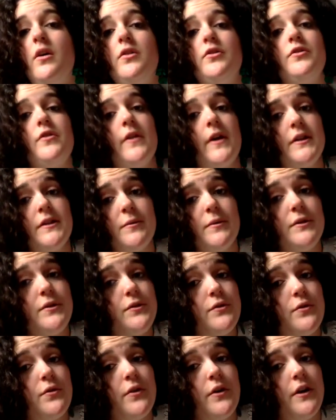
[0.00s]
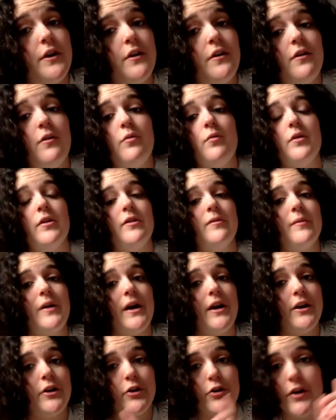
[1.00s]
So that's my story with
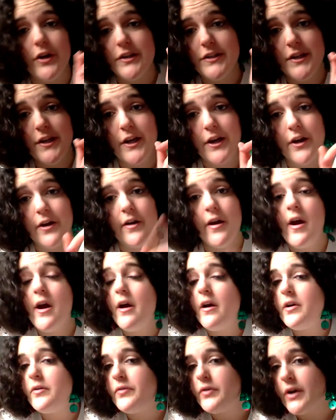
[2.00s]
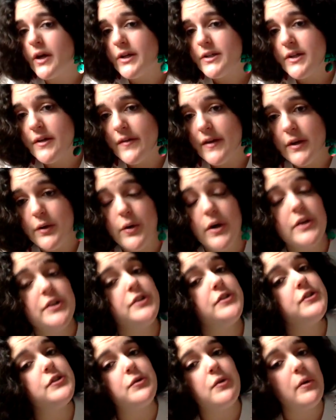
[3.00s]
my crazy hair. If you guys have any
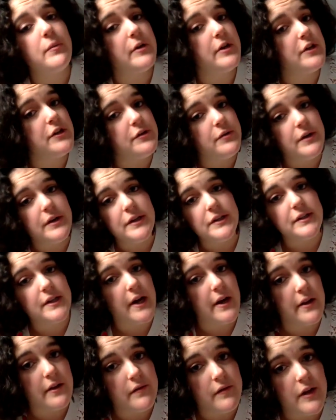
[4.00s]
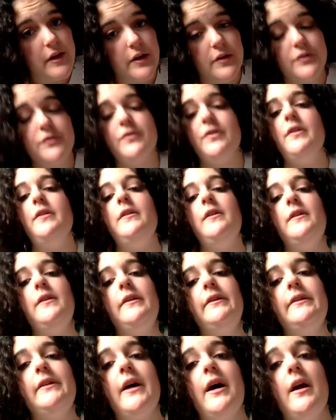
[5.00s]
questions or want me to do any styling videos or anything
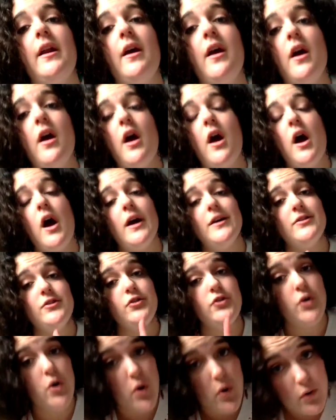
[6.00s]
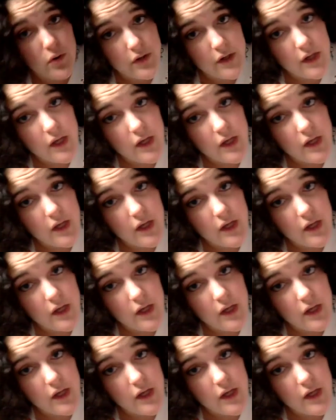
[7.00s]
like that, I totally